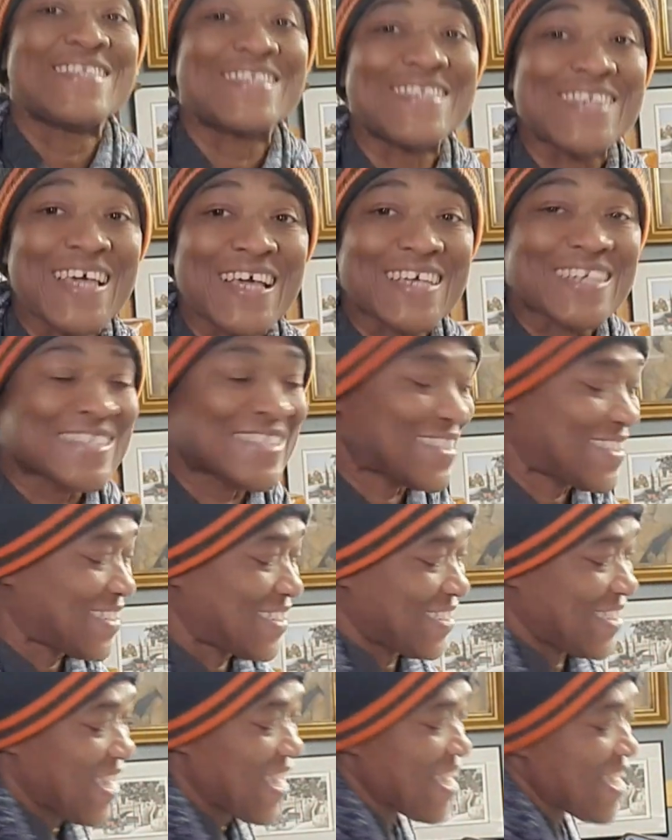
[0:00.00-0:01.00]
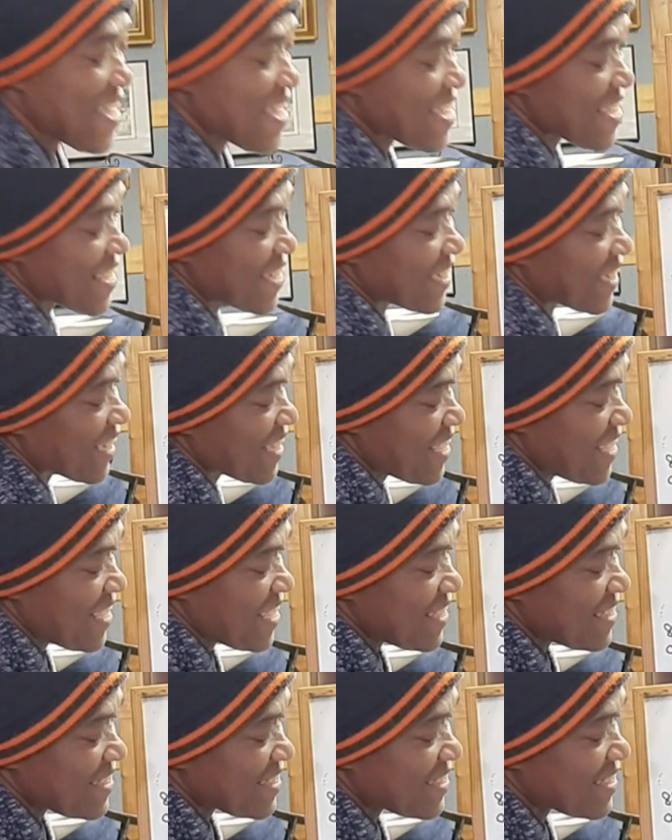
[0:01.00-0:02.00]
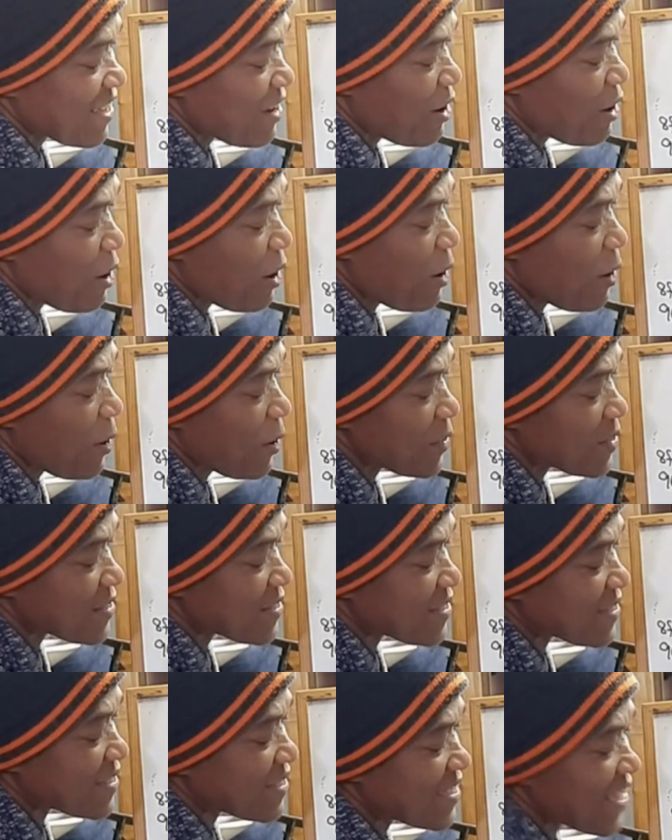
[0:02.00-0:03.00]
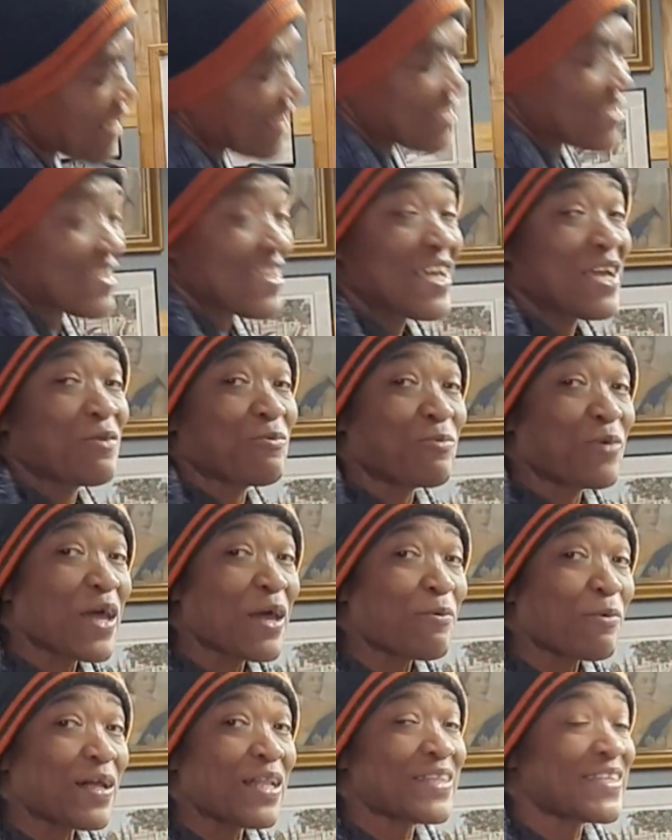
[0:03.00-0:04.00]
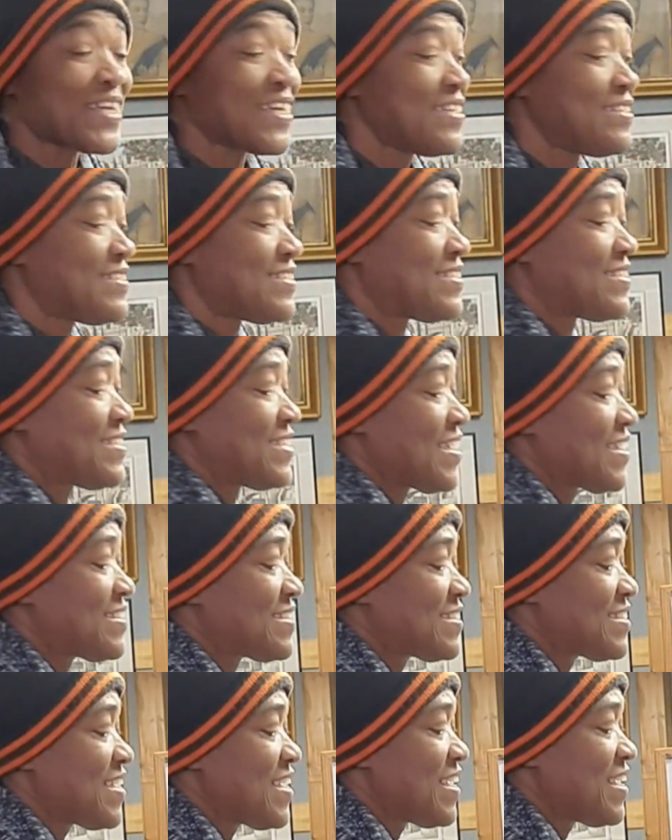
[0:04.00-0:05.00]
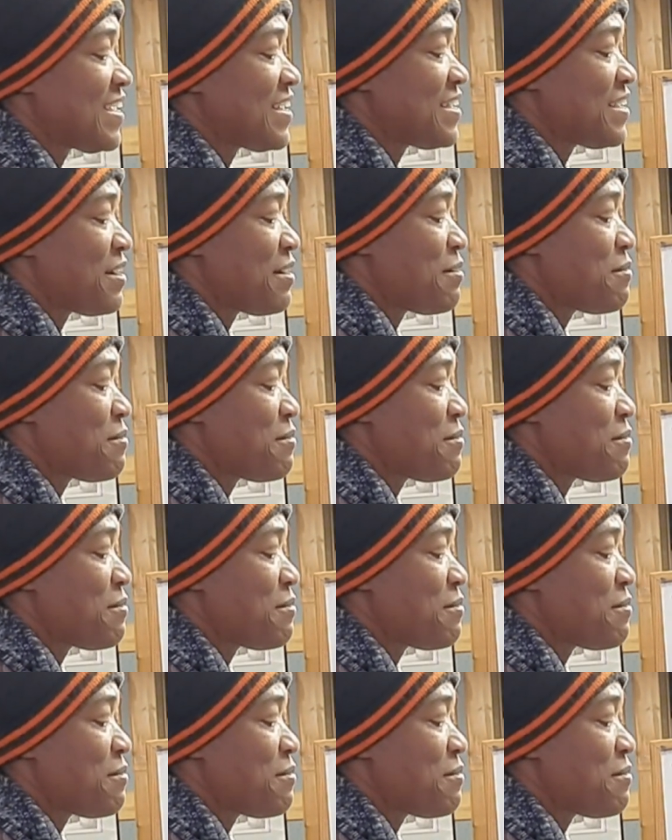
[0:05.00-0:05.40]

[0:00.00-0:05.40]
sixteen. So sixteen. We will need sixteen.